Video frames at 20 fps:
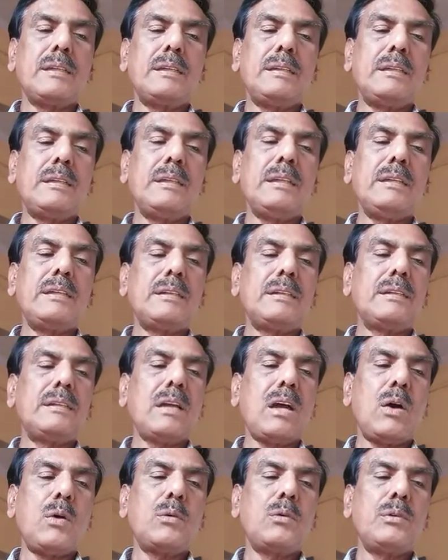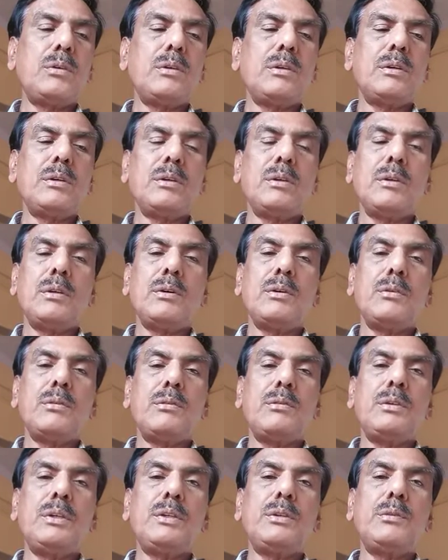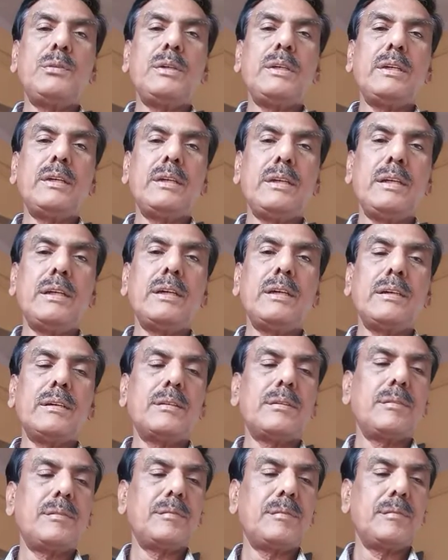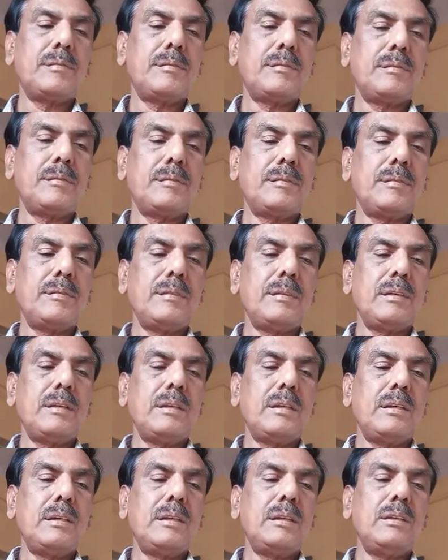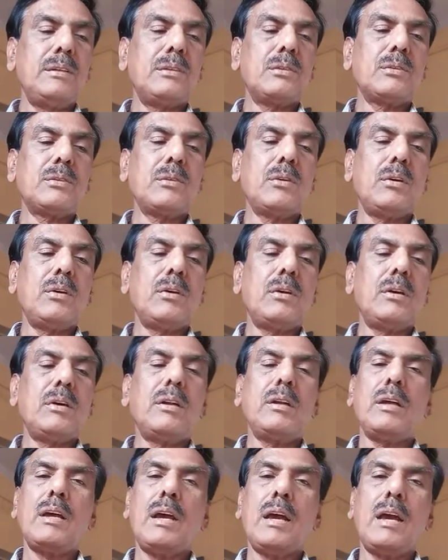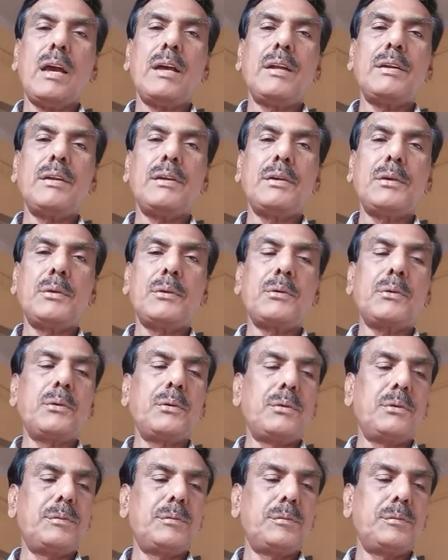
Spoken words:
This sound which we hear is called an echo.